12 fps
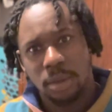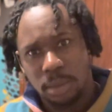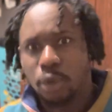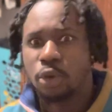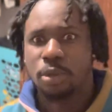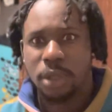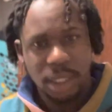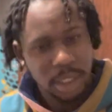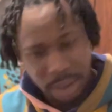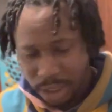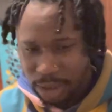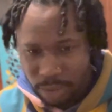boom,
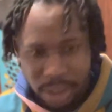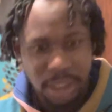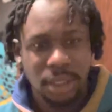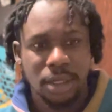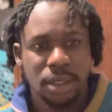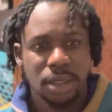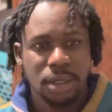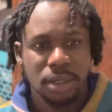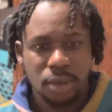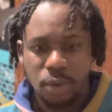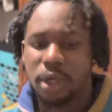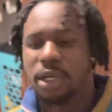nigga, like, what?
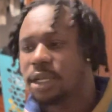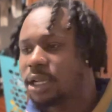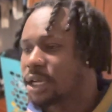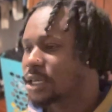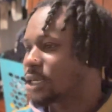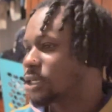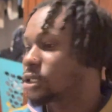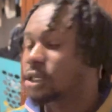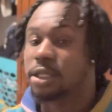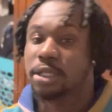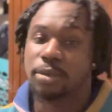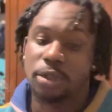Walk it like I
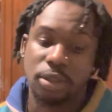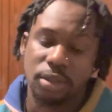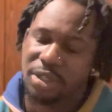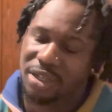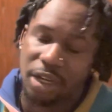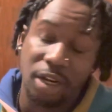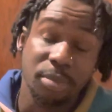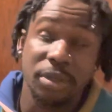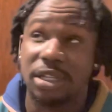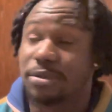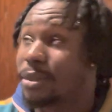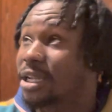talk it, bro. Yo, RP
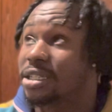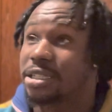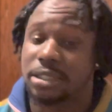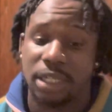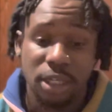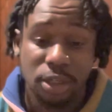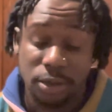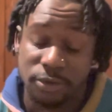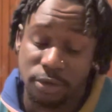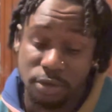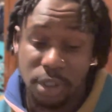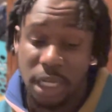to my nigga Takeoff,
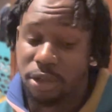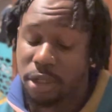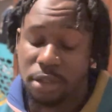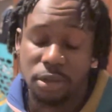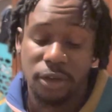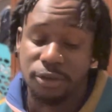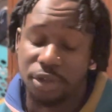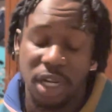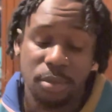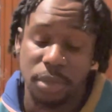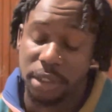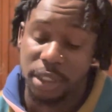for real. I know that's off
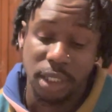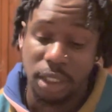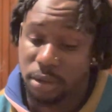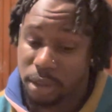track, but damn.